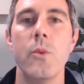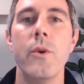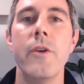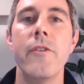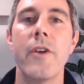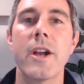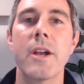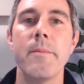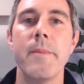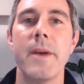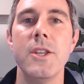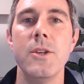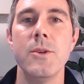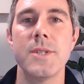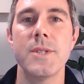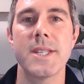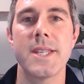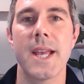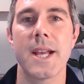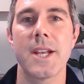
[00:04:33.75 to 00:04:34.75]
We recommend
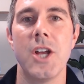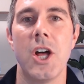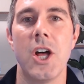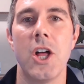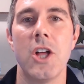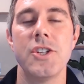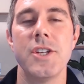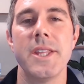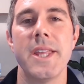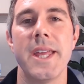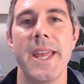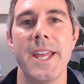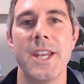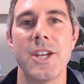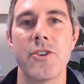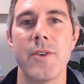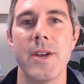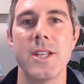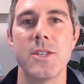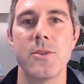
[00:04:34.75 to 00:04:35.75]
using technology that
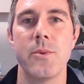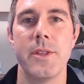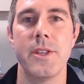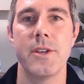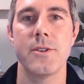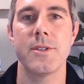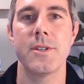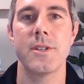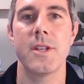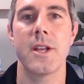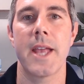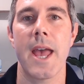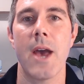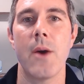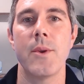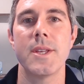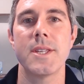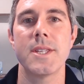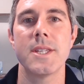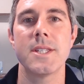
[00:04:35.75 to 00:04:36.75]
integrates with your
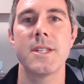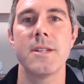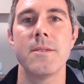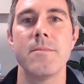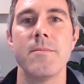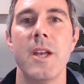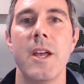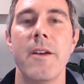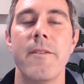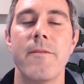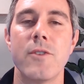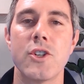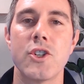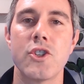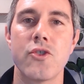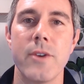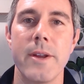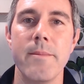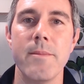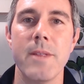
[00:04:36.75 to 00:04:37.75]
accounting system for
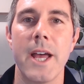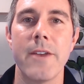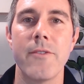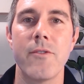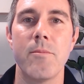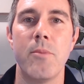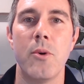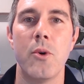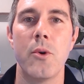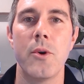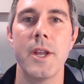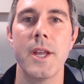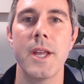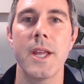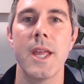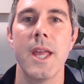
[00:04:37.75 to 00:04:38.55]
streamlined reporting